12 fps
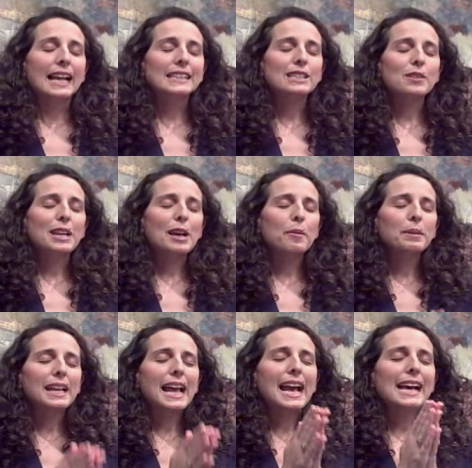And so now I'm
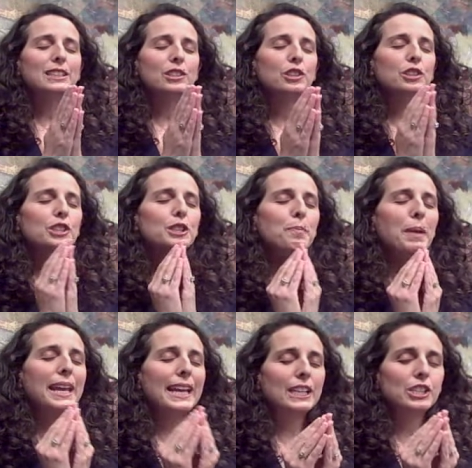going to ask you to just
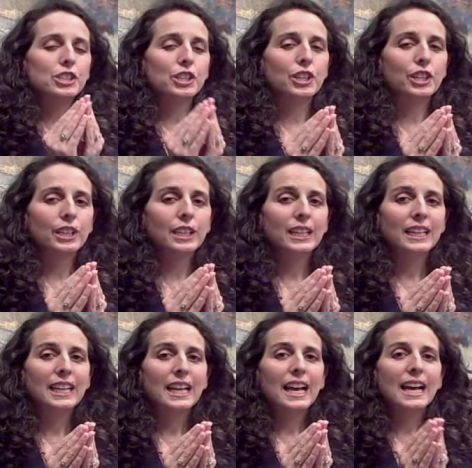picture
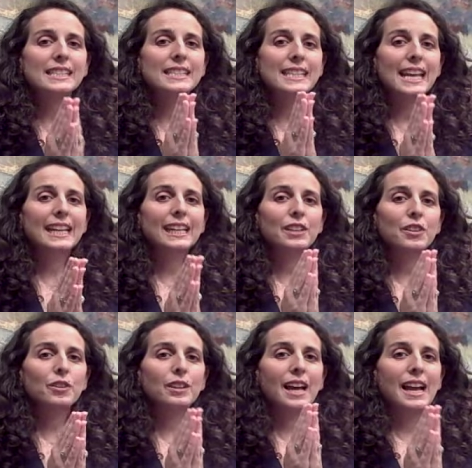a day in
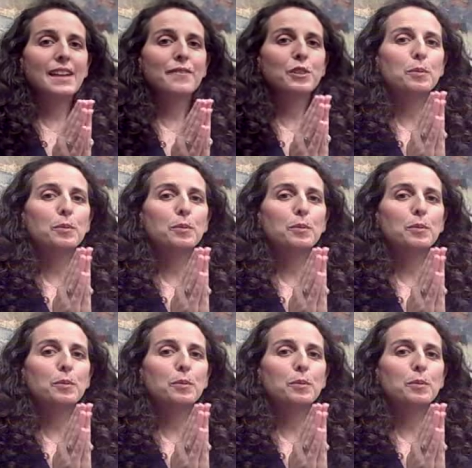your life.